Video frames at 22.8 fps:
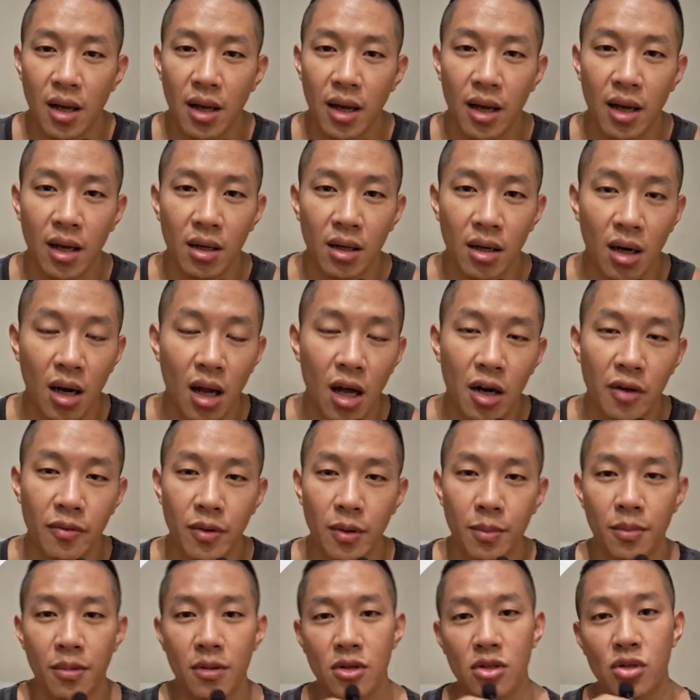And a lot of
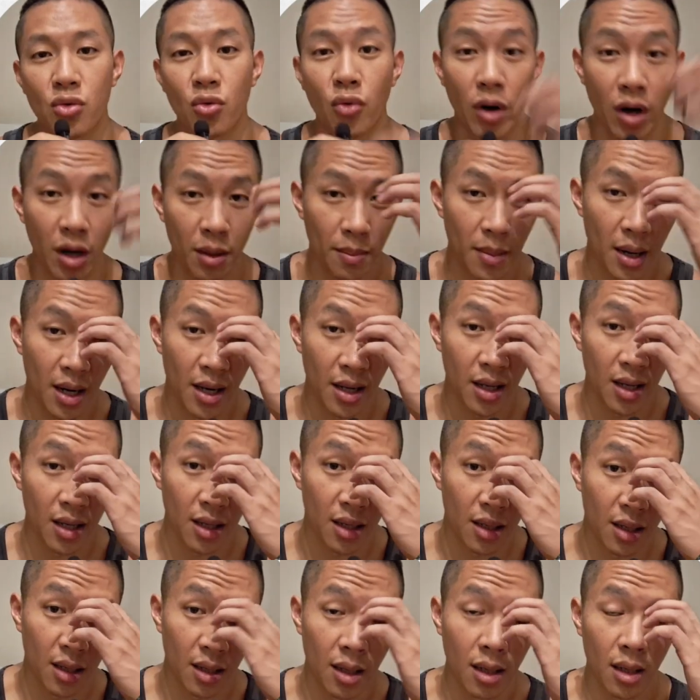people swear by
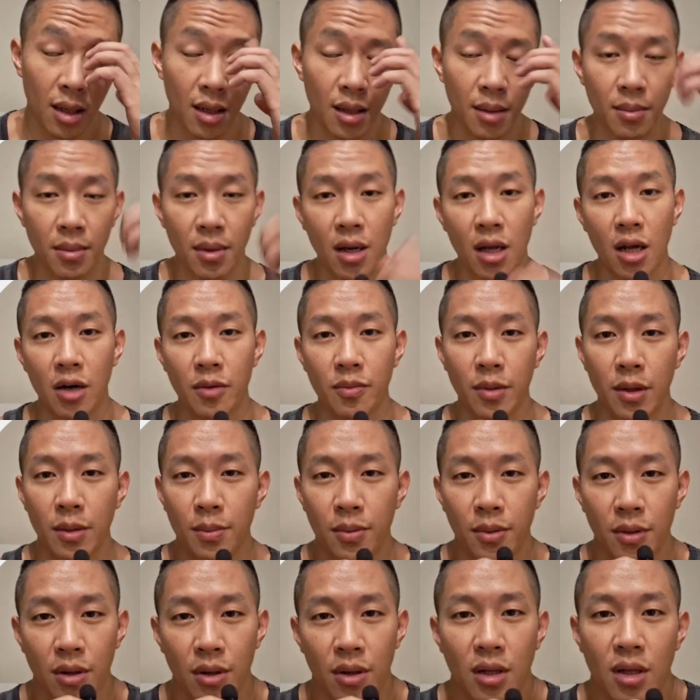it. A lot of
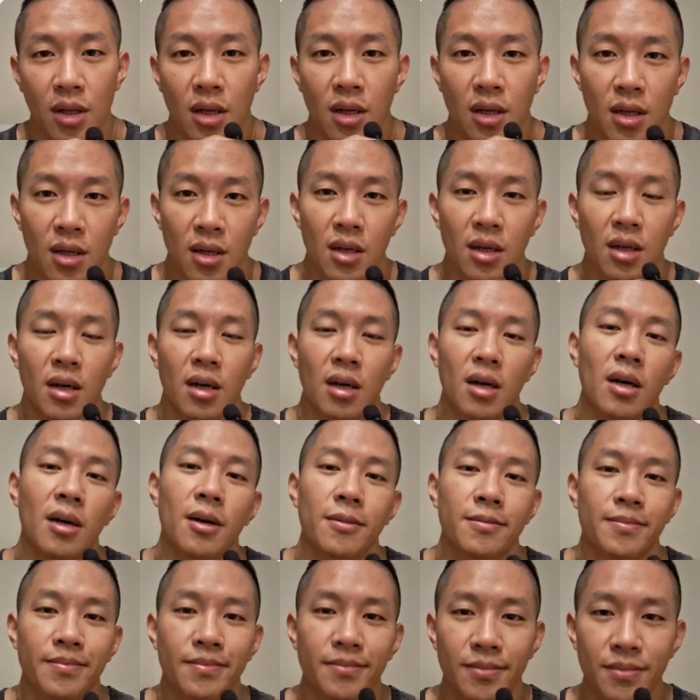people
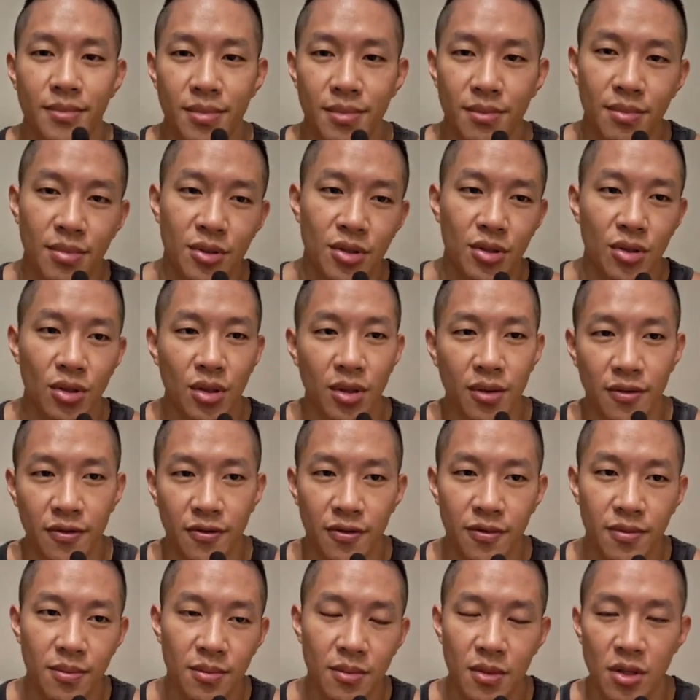sort
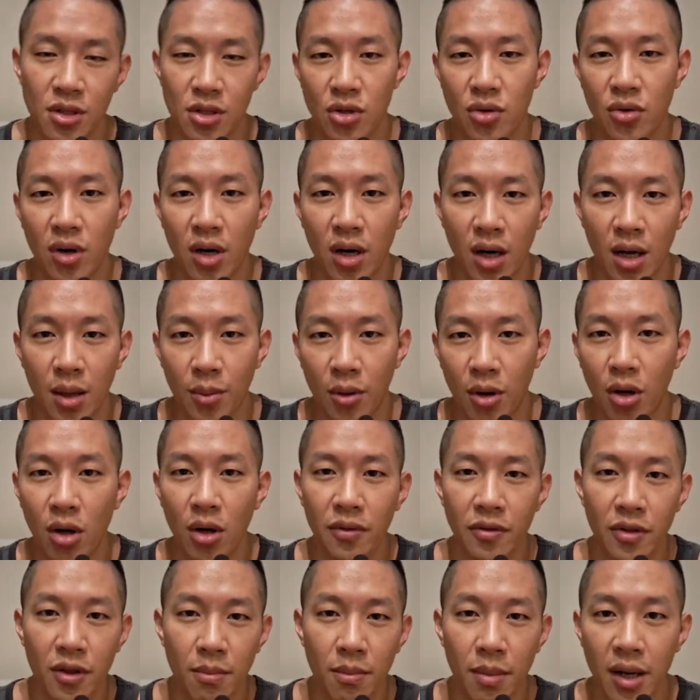of describe all
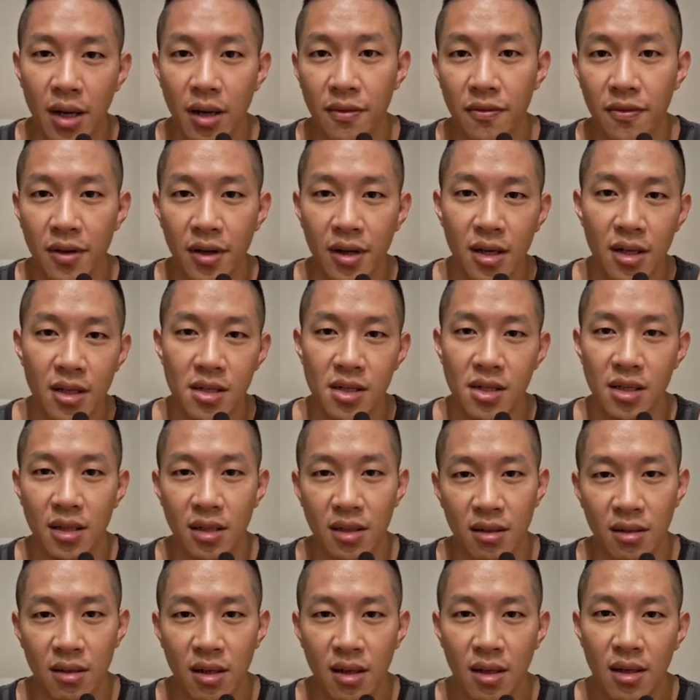of the benefits
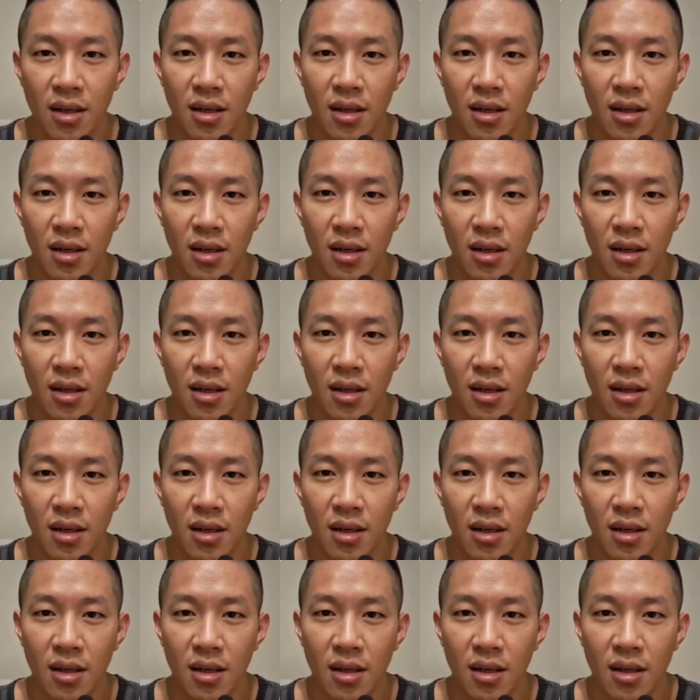and